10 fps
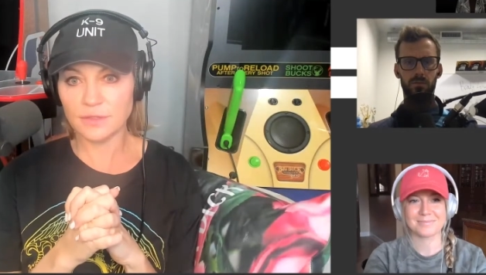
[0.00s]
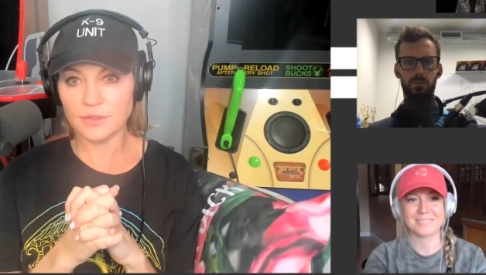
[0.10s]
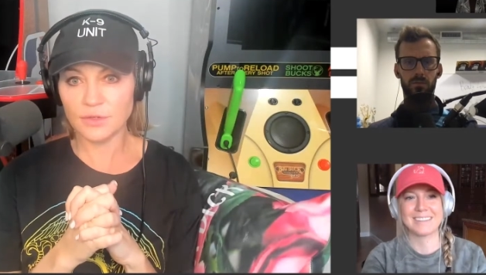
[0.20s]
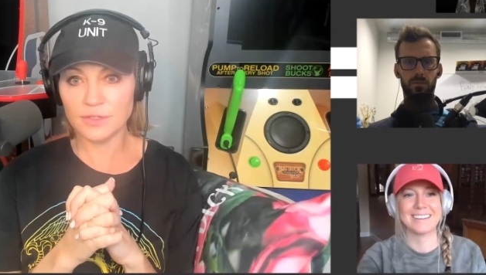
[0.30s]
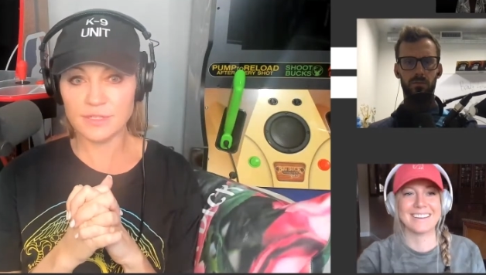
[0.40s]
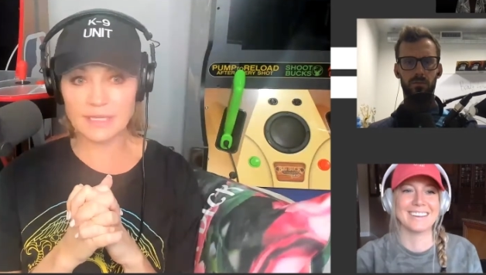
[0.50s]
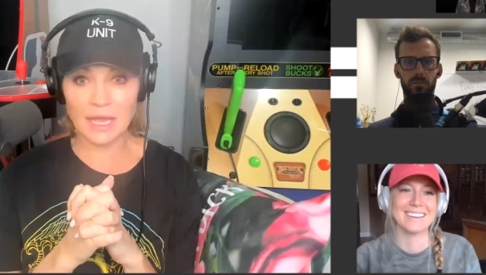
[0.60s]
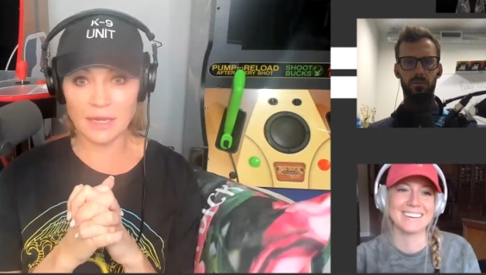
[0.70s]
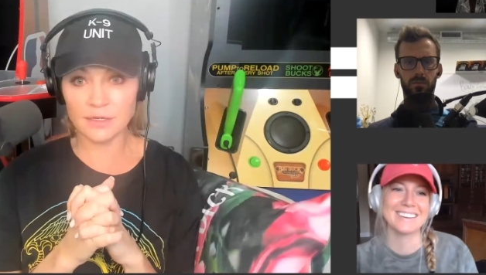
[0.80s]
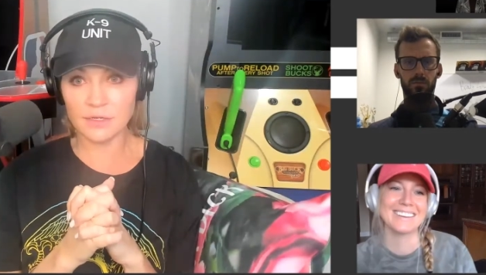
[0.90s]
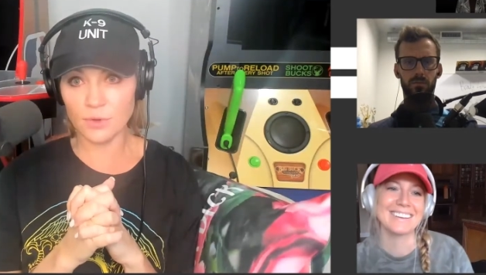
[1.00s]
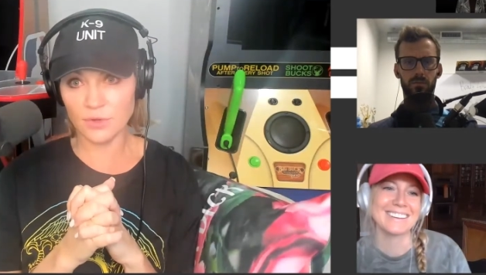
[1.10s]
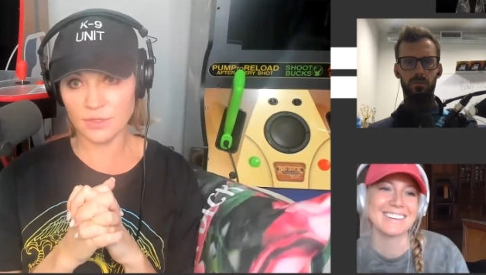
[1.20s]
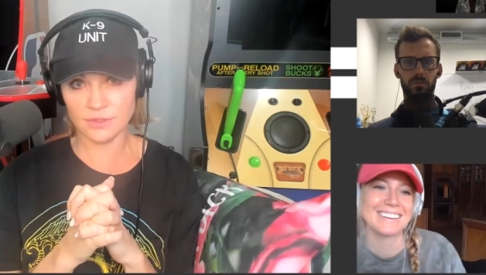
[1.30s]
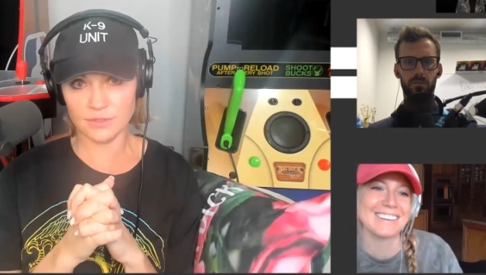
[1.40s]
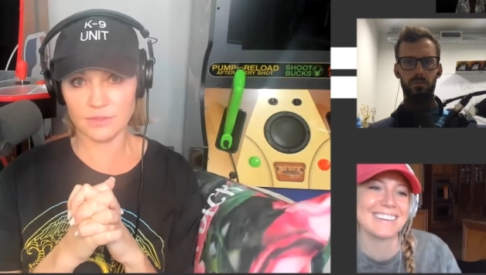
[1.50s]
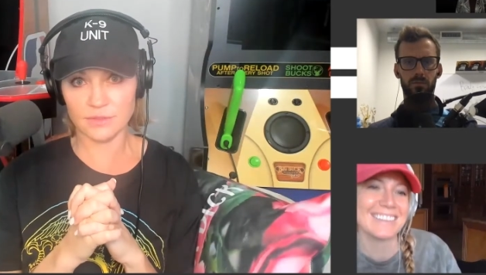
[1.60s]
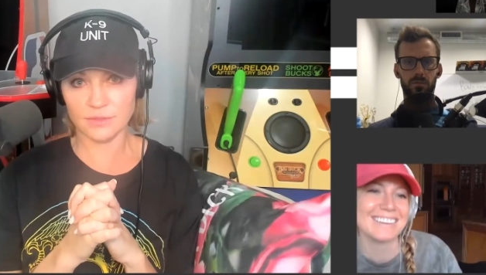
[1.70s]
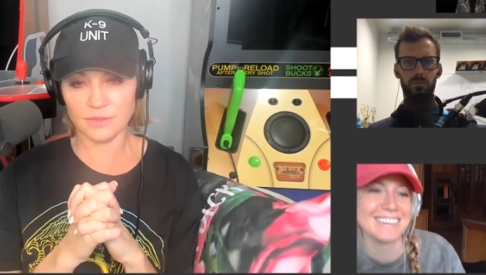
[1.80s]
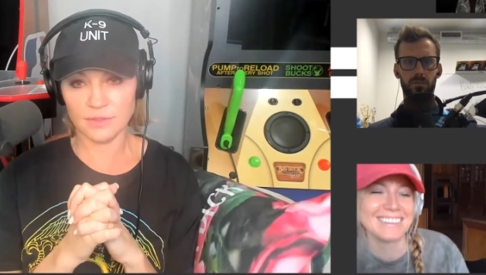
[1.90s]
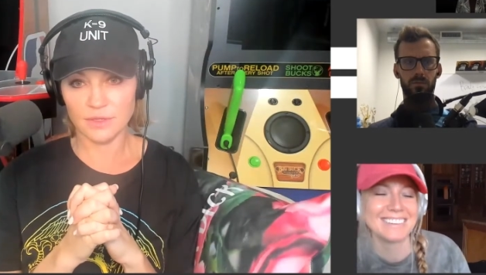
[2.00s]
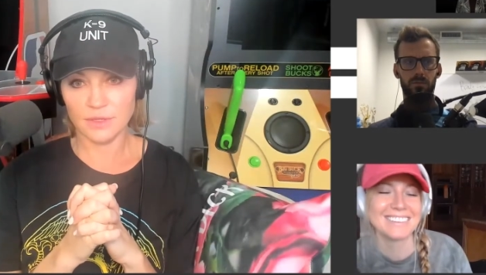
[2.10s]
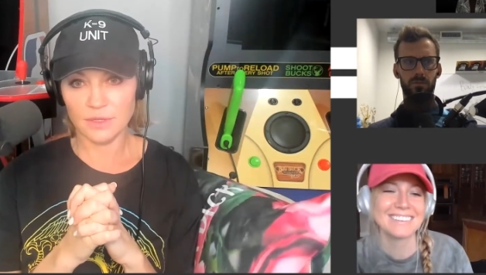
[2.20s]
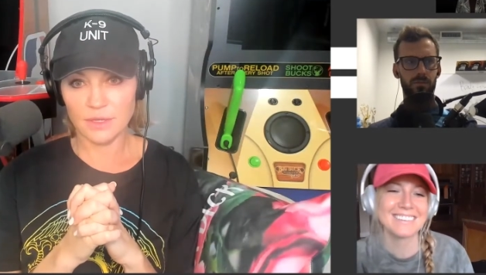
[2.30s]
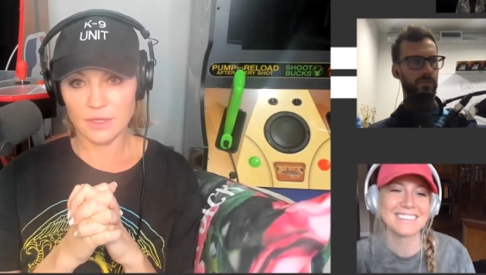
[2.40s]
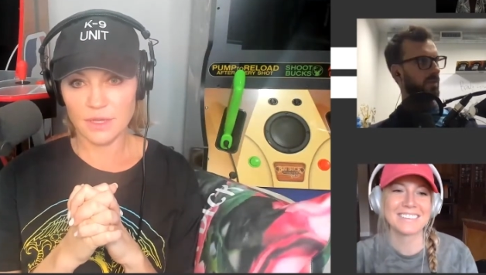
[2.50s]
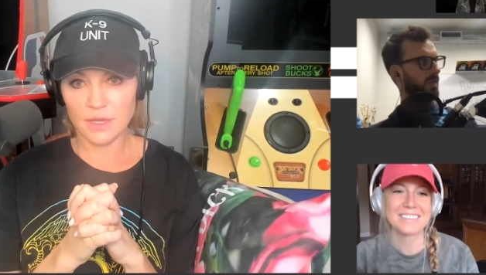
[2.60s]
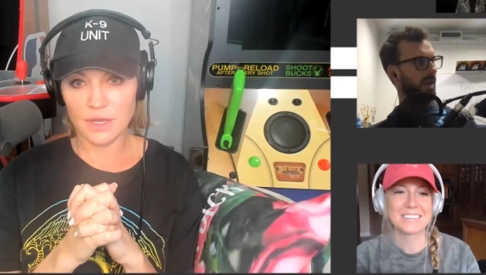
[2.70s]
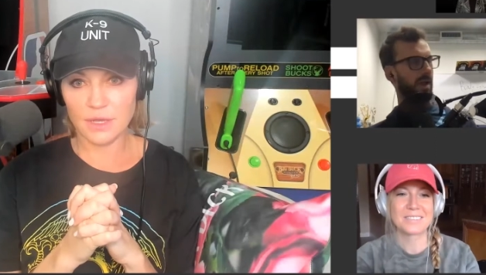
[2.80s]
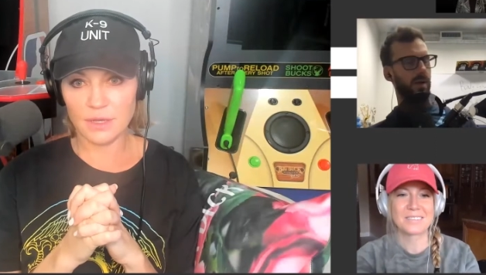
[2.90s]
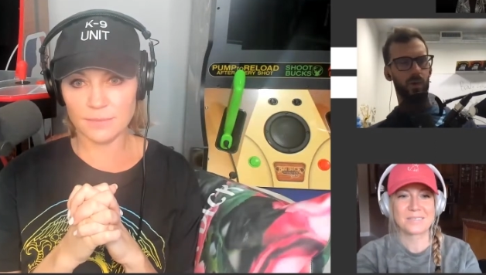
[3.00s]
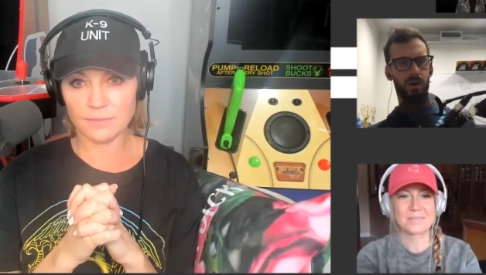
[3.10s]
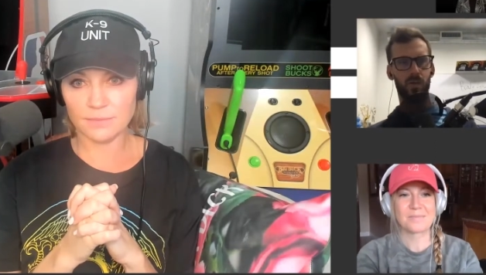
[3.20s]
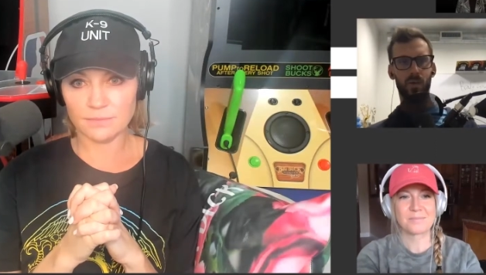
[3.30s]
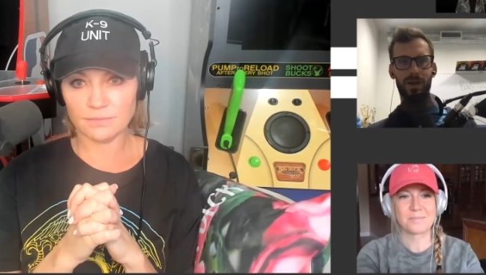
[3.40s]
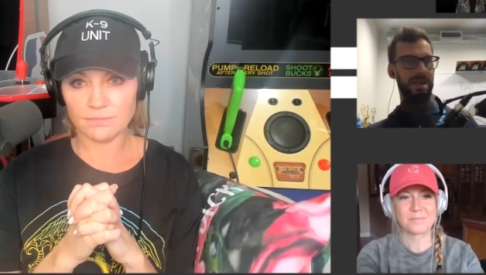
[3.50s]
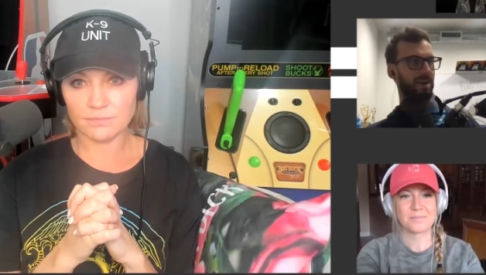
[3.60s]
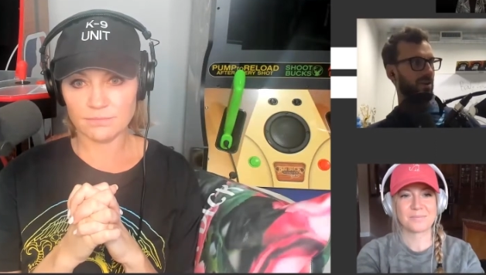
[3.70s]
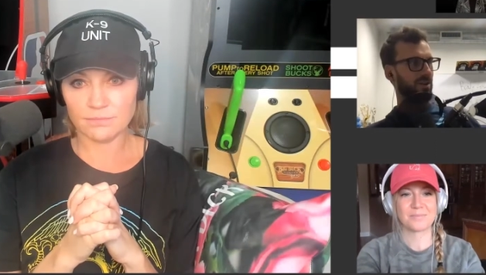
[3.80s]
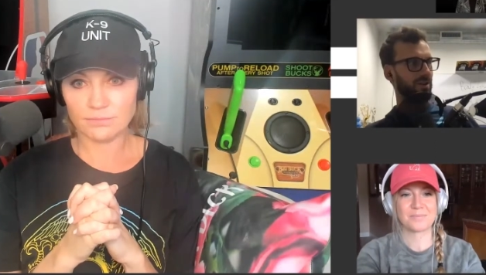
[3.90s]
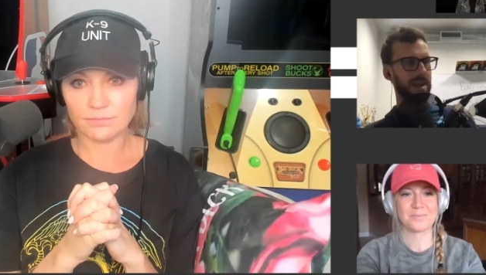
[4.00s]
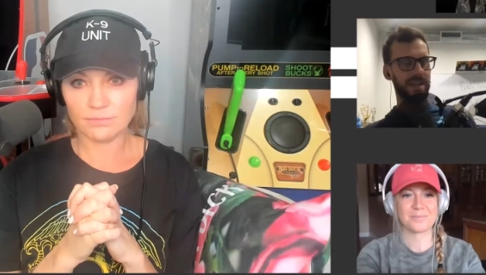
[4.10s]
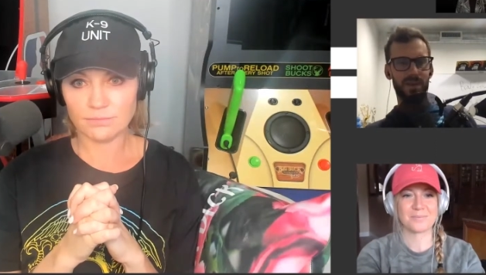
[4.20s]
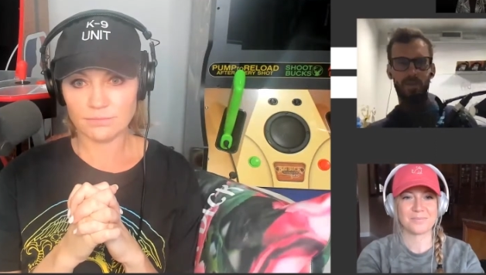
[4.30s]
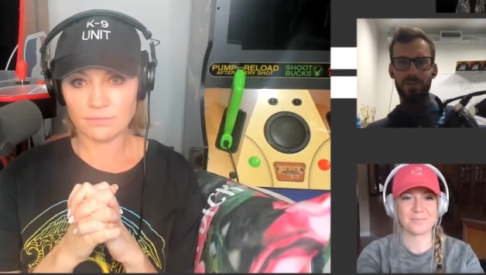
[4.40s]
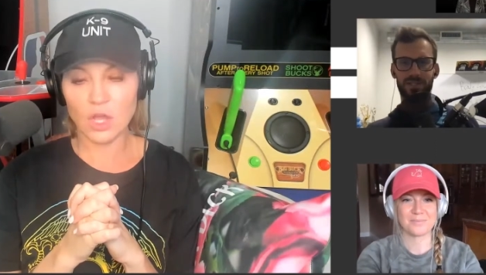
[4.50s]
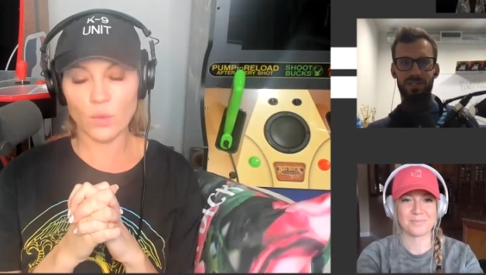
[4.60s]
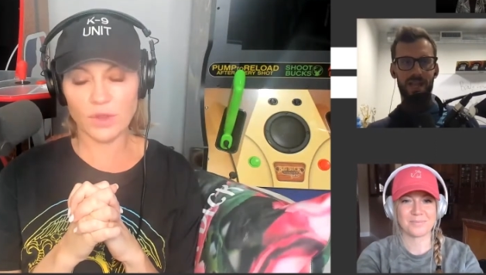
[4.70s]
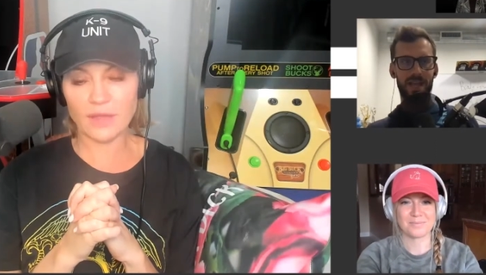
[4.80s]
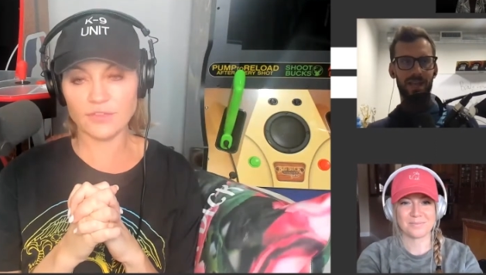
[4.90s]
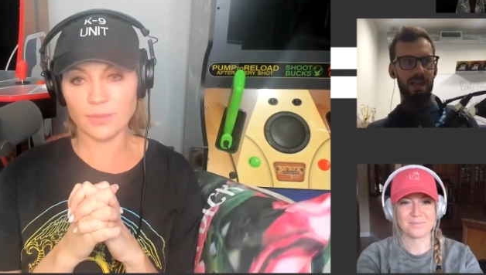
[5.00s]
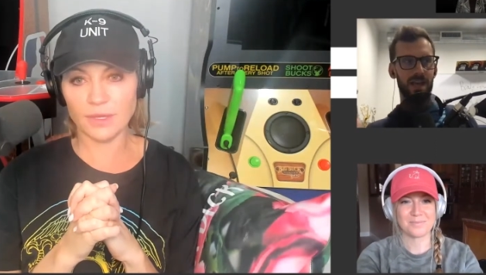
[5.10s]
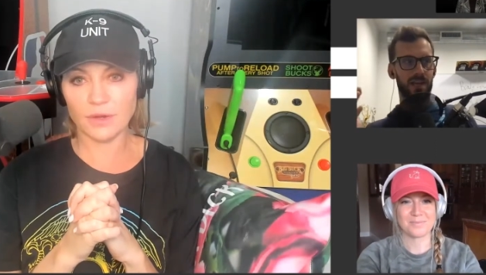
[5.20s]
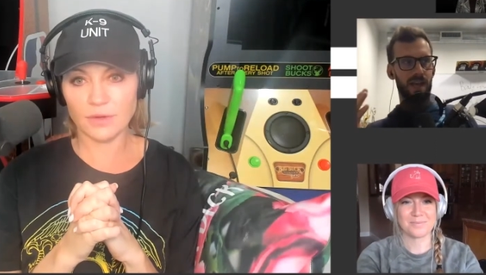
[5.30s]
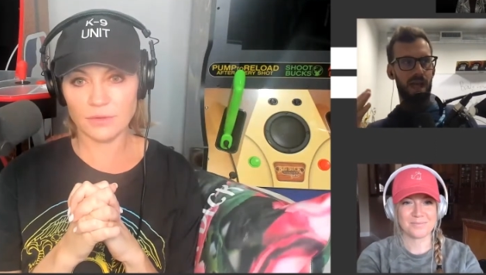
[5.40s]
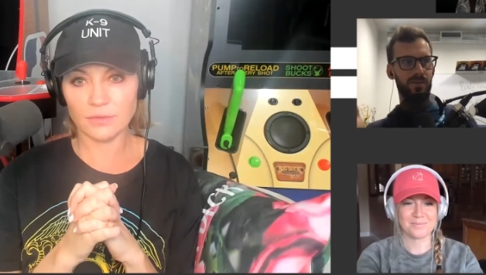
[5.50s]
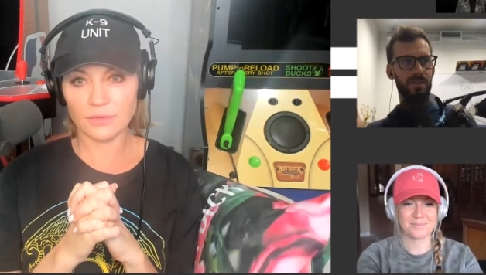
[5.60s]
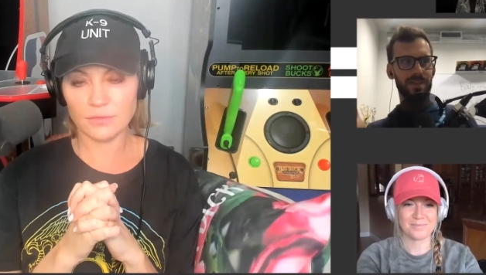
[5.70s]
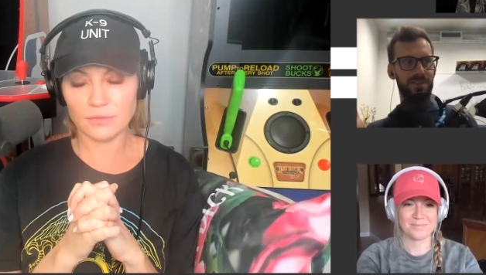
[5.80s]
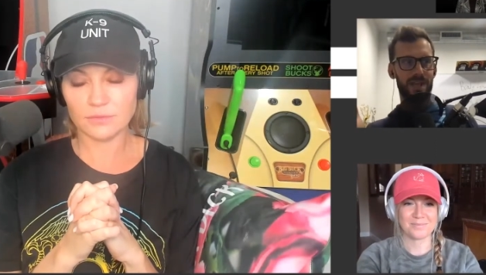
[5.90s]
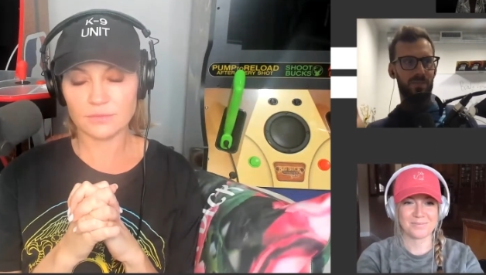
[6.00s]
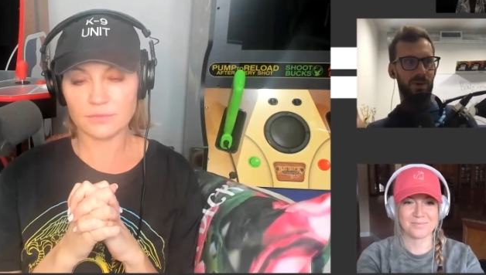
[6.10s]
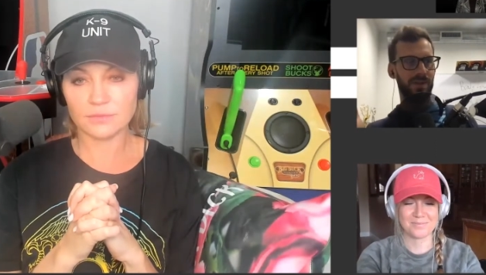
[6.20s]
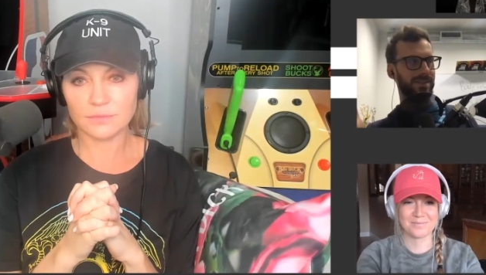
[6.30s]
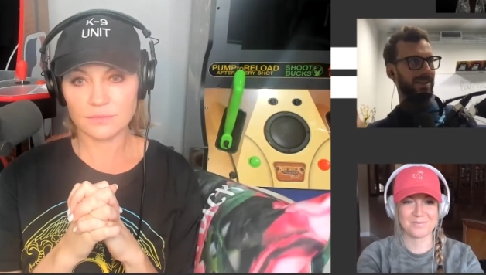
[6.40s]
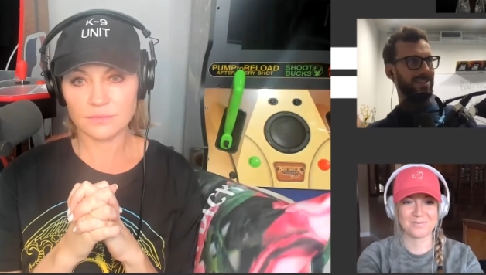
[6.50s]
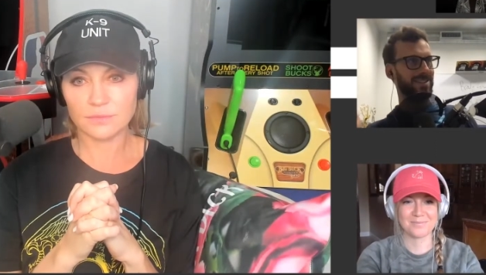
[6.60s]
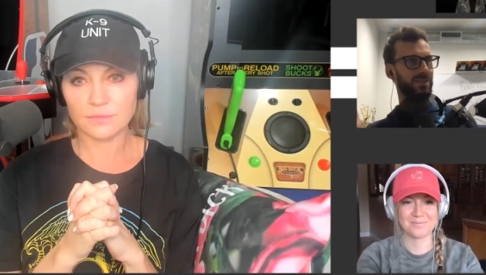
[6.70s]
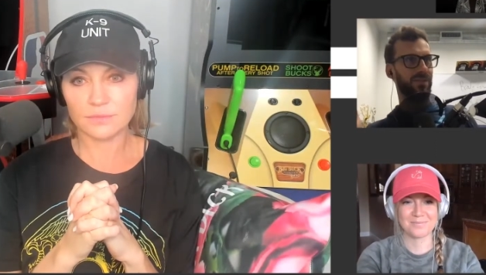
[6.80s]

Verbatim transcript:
Speaker 1: known as the Island Boys um,
Speaker 2: we're, we're, here already. We're just no, we saying have to be here. everything Jake Paul does is